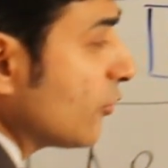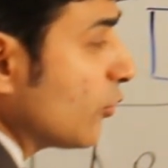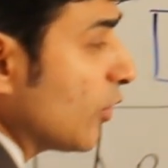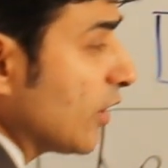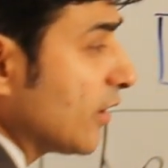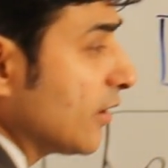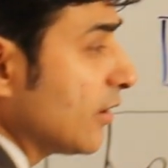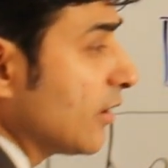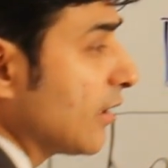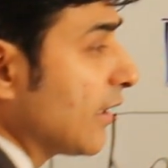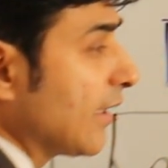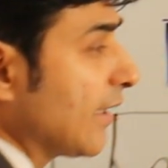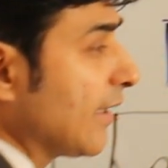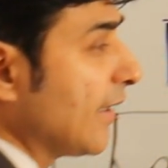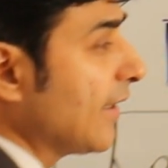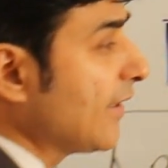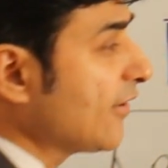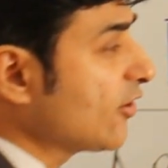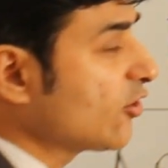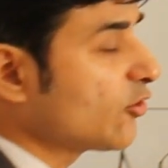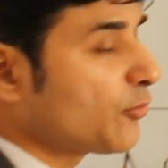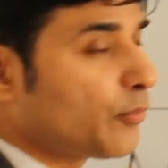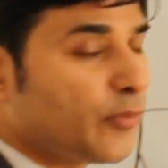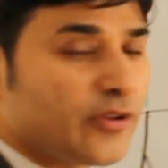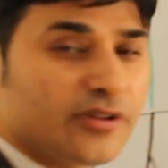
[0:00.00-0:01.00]
one
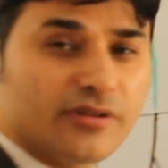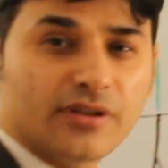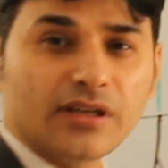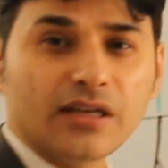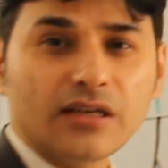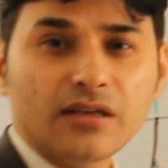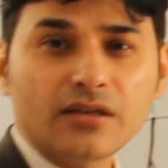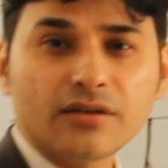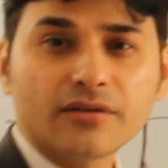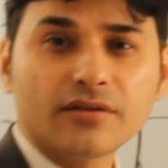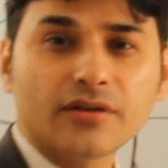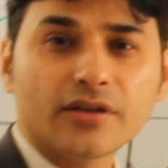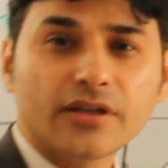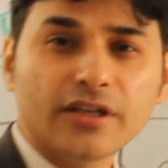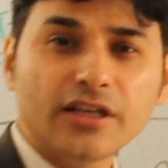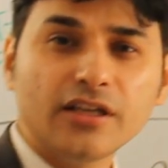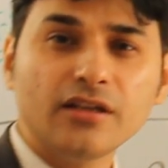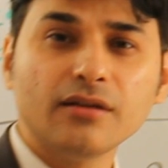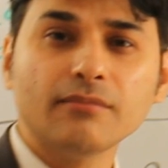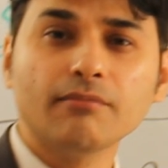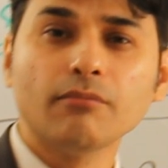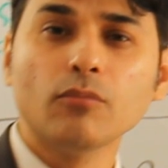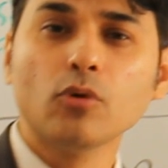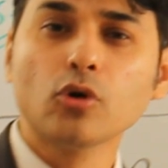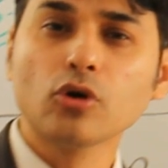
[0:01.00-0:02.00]
is present
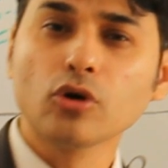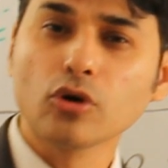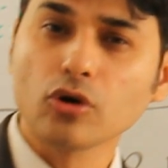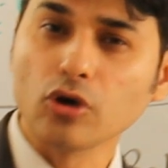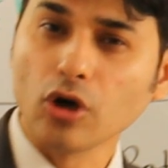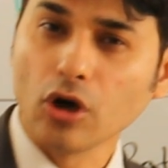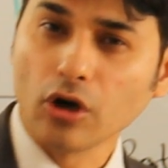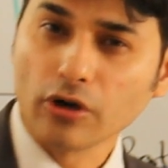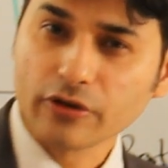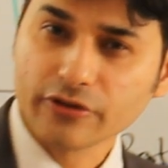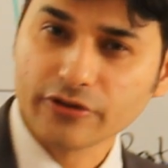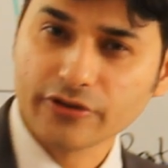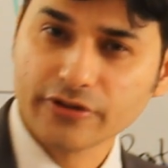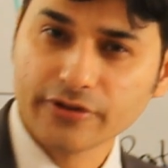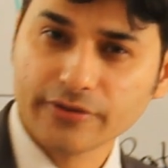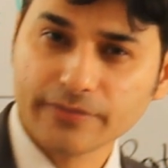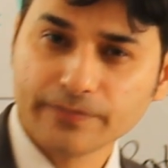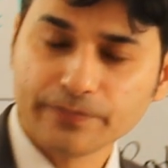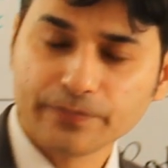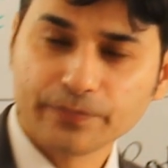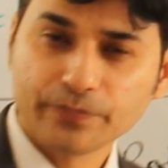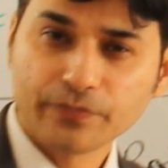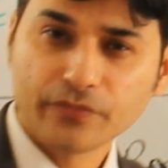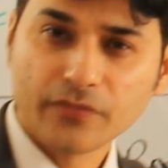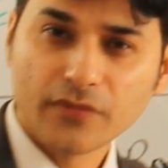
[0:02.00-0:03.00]
in monocots,
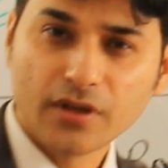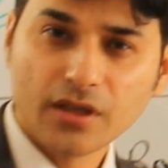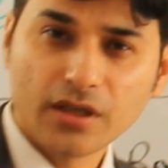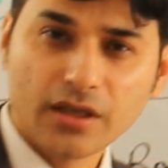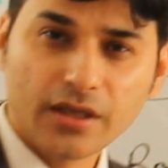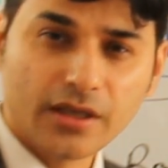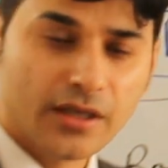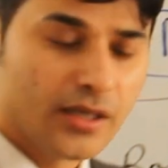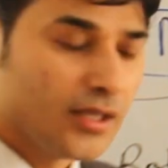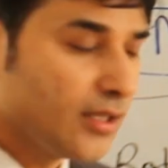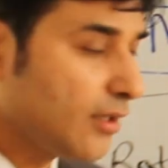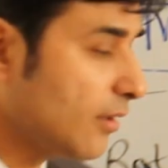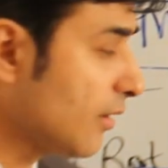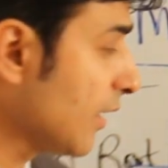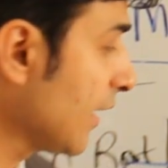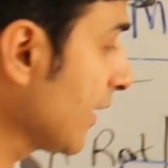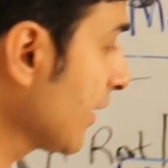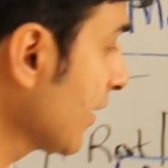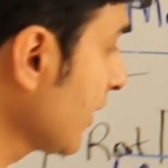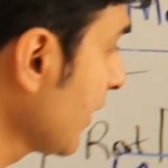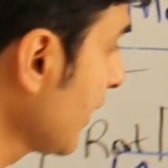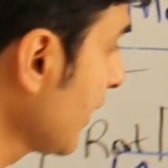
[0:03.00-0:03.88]
like